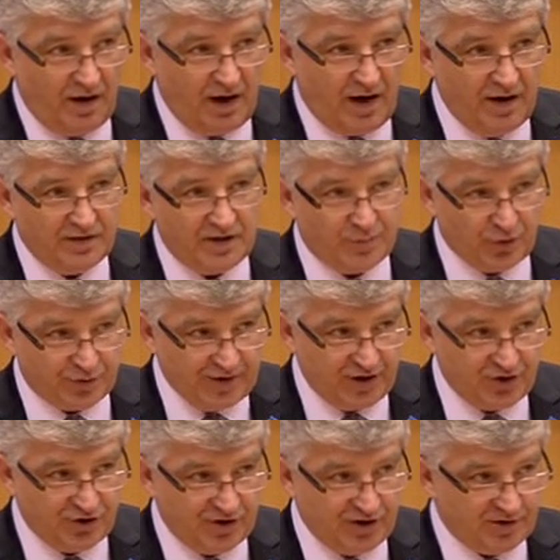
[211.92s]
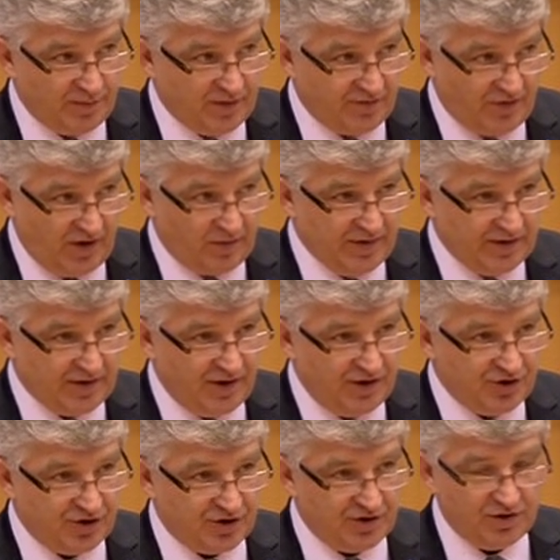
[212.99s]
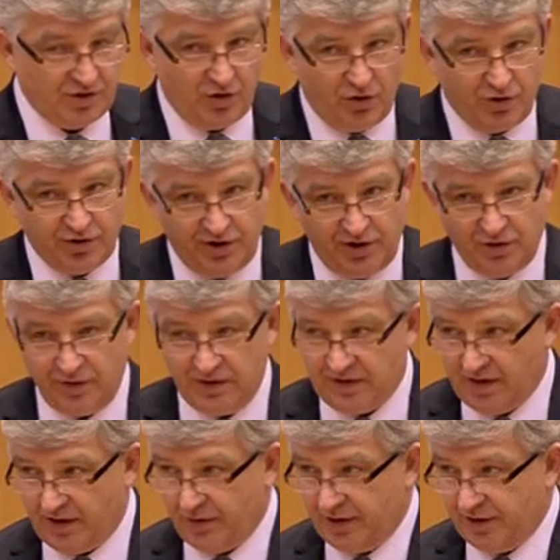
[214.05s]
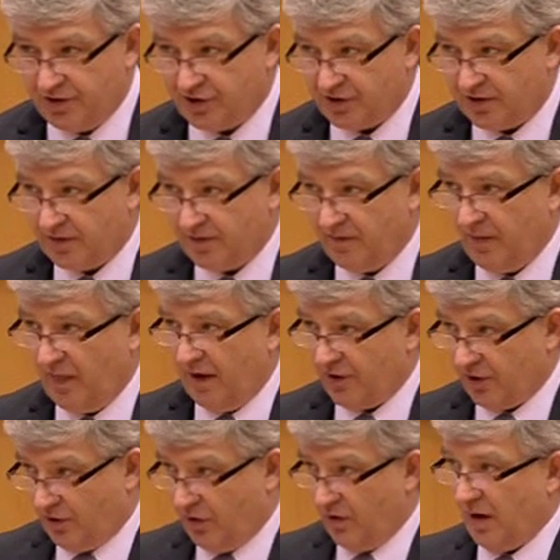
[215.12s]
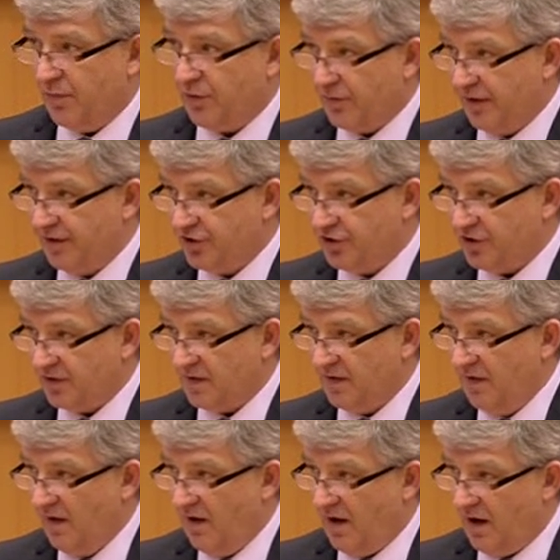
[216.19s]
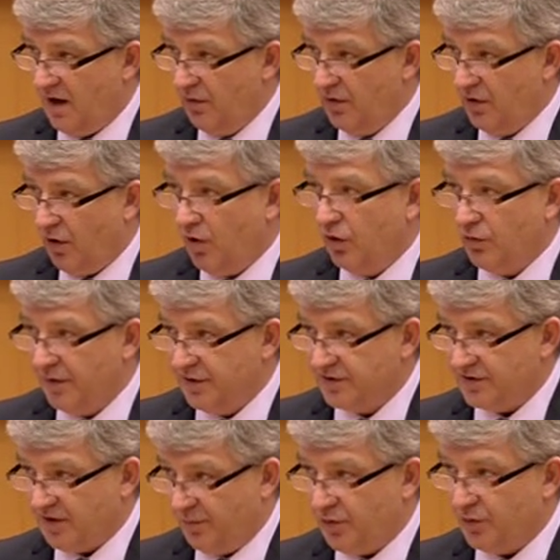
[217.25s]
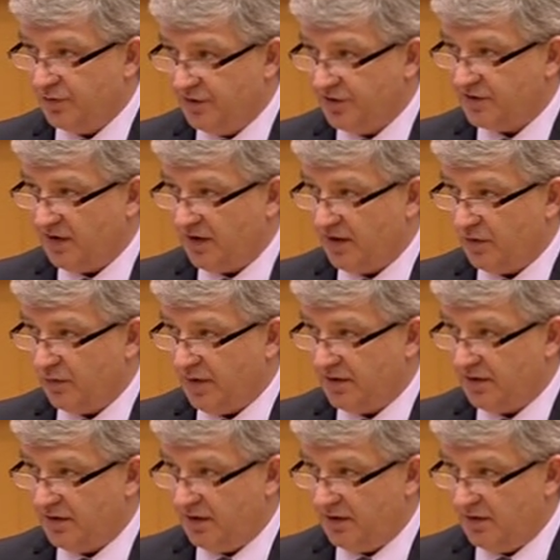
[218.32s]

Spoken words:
Either protectionism and fragmentation or EU integration and collaboration. I will always support the second one